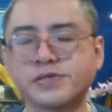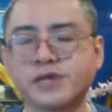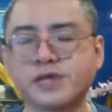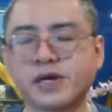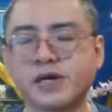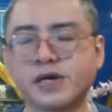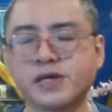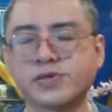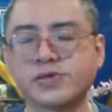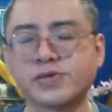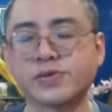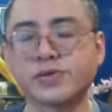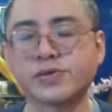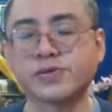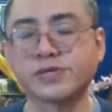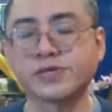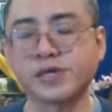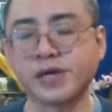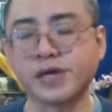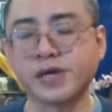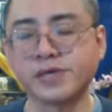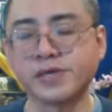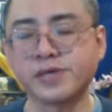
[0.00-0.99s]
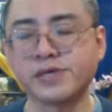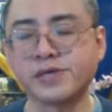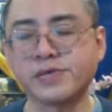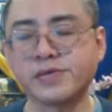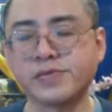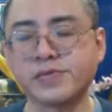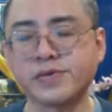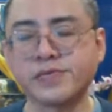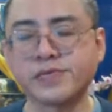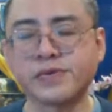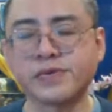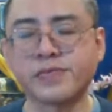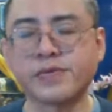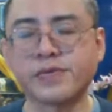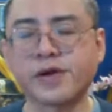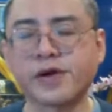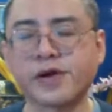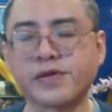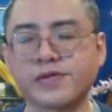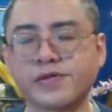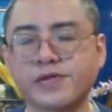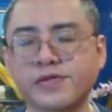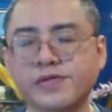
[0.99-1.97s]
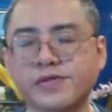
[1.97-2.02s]
that are associated with the
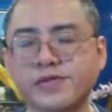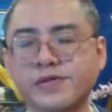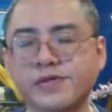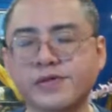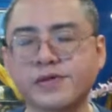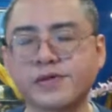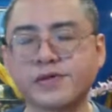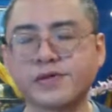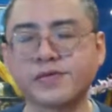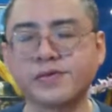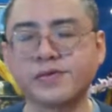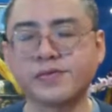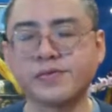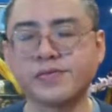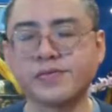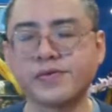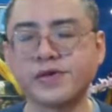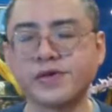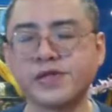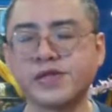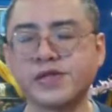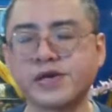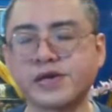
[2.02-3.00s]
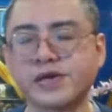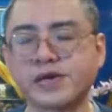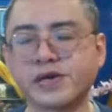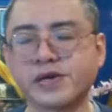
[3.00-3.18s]
breath, with breathing.